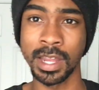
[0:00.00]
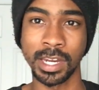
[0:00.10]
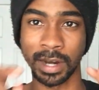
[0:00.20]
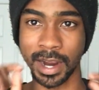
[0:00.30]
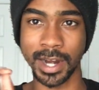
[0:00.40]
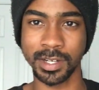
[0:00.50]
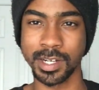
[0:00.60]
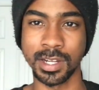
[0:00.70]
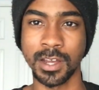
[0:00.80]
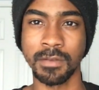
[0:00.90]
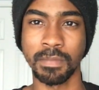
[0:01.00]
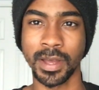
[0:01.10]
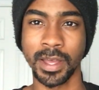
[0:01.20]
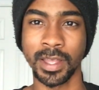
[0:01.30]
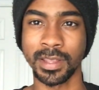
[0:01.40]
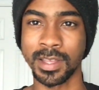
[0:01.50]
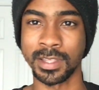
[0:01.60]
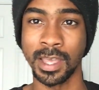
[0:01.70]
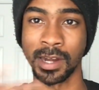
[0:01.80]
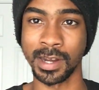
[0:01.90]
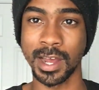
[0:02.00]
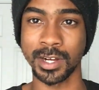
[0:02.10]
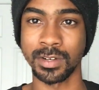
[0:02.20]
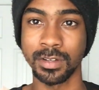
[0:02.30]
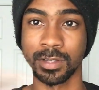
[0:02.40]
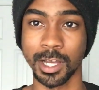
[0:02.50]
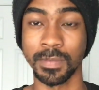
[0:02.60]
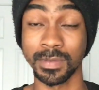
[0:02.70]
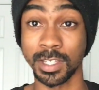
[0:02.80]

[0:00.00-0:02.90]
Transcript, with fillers: They're actually done by like the international dub